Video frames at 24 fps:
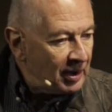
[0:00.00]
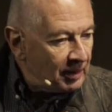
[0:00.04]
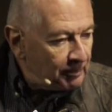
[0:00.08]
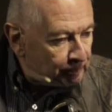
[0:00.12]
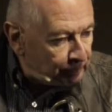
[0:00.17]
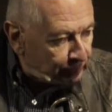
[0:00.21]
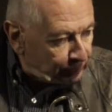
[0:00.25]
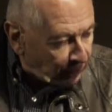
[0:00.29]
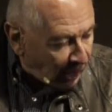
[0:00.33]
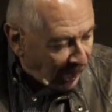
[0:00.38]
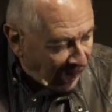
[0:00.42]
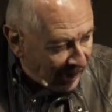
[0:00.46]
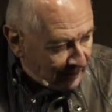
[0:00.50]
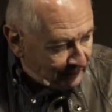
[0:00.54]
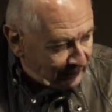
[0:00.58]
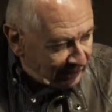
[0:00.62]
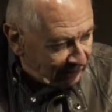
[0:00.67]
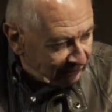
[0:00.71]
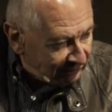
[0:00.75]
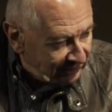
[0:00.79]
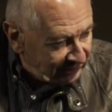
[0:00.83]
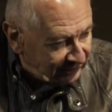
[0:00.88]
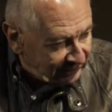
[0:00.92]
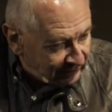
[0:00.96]

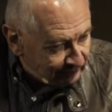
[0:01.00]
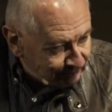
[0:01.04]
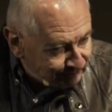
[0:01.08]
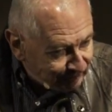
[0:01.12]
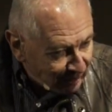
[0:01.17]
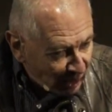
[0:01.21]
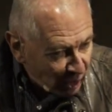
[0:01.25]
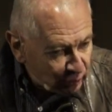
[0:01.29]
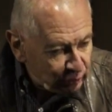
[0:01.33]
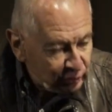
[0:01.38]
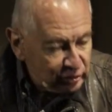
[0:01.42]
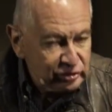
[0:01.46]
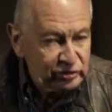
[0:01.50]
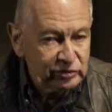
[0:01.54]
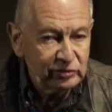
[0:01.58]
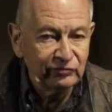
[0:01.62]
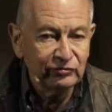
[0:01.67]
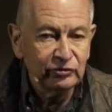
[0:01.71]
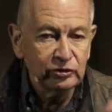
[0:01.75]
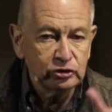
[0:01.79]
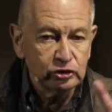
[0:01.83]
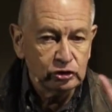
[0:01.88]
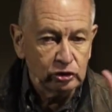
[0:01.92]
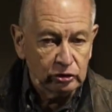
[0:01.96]
primary components of
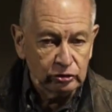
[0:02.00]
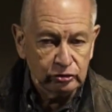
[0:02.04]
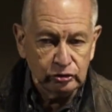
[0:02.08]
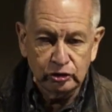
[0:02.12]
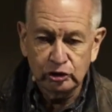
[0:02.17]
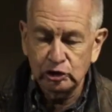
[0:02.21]
the church,